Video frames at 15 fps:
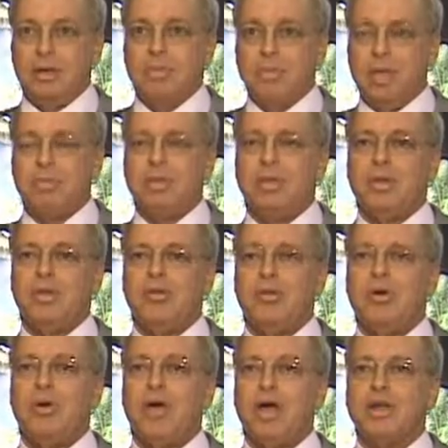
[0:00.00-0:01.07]
people
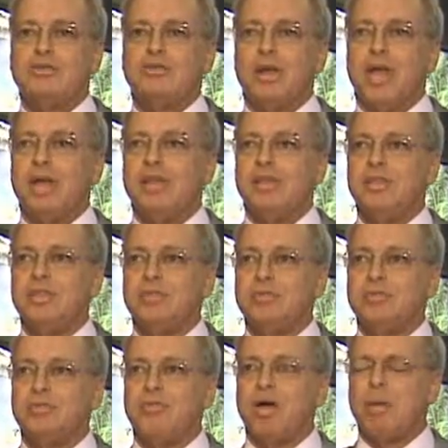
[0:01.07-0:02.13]
who are trained in the
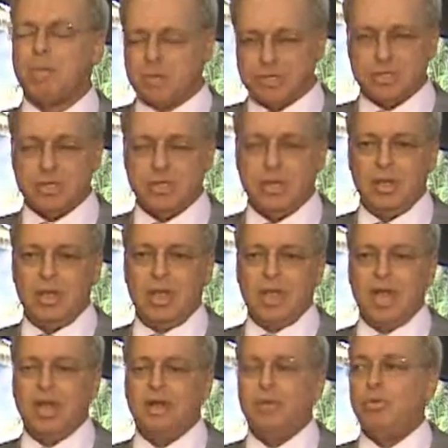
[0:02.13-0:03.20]
use of weapons
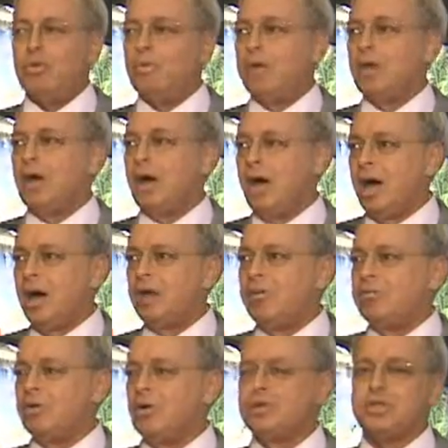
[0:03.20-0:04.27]
and who will be
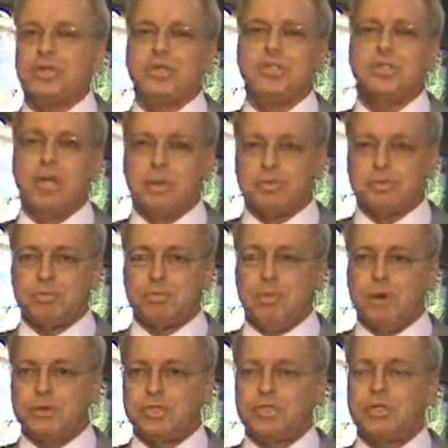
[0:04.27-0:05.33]
on merchant ships.
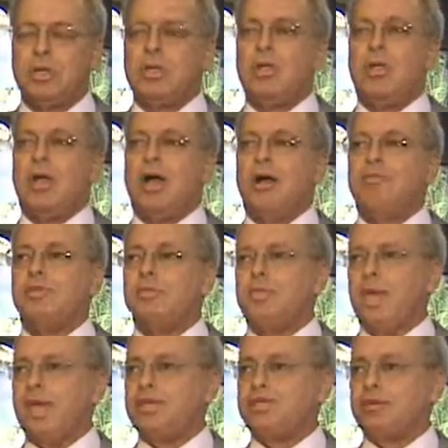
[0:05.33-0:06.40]
Most of the
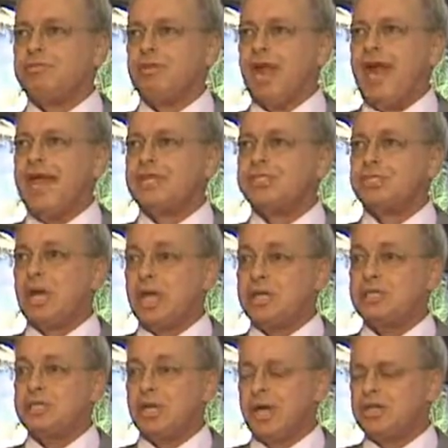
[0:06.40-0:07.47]
major flag
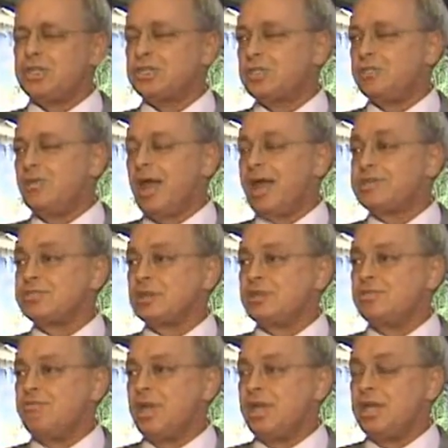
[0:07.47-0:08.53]
states, not just the flags of
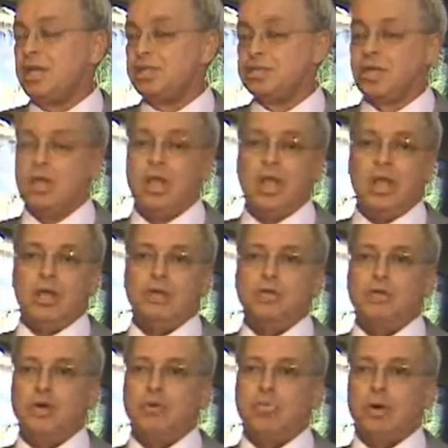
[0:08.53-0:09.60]
convenience,
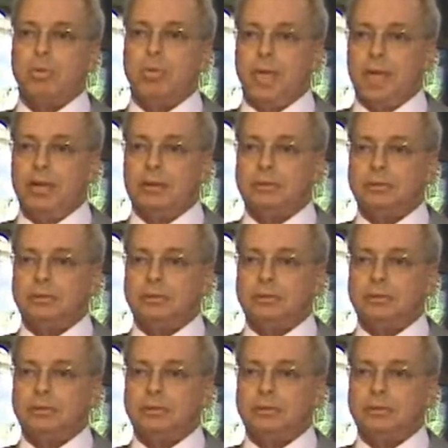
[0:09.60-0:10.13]
do permit